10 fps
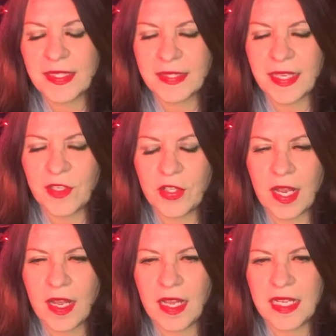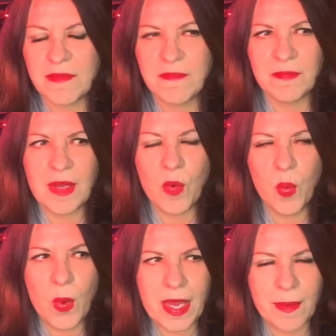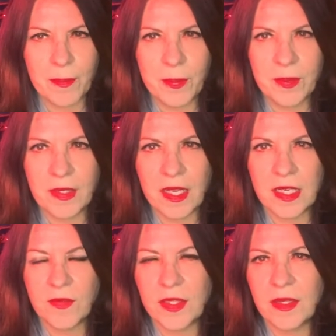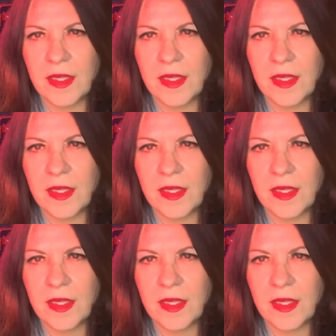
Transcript: as such a wimp, kind of